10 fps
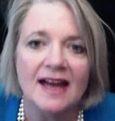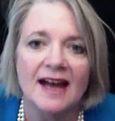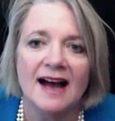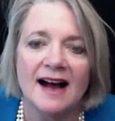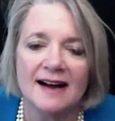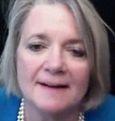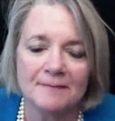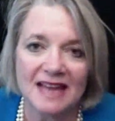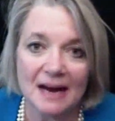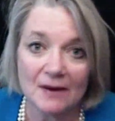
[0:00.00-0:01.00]
Um,
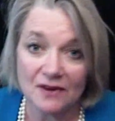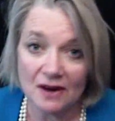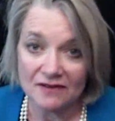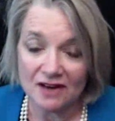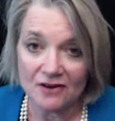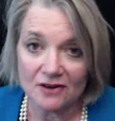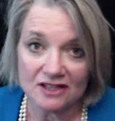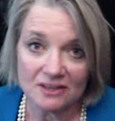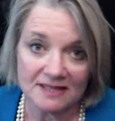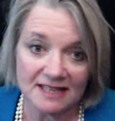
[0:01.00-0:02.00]
now, if you have not ordered
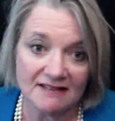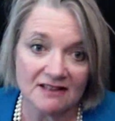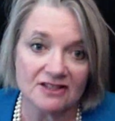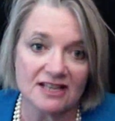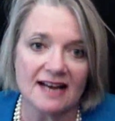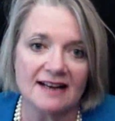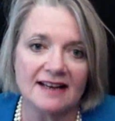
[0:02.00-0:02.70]
your materials yet,